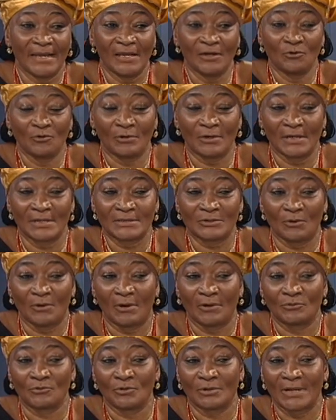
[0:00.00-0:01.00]
ignorant
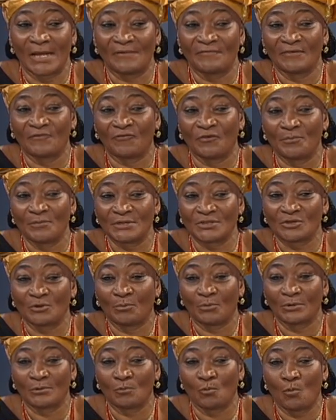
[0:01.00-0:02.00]
or don't have information
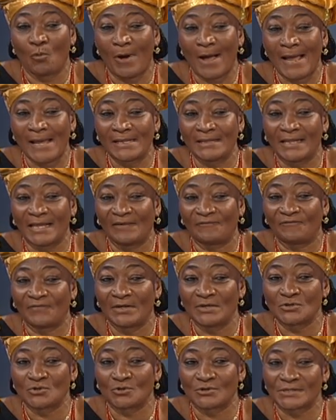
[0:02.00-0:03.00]
about why they are
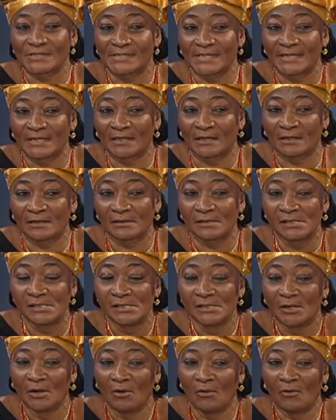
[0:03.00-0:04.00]
feeling so cynical
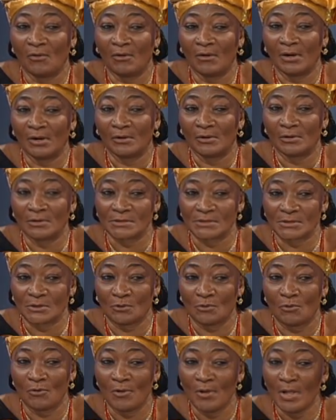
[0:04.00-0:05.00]
or, or, or
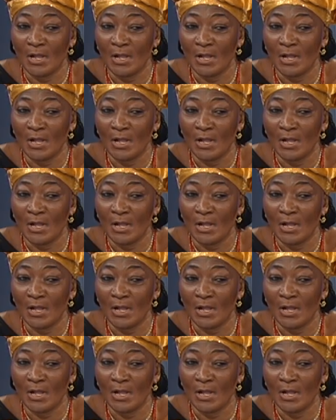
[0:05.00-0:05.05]
so,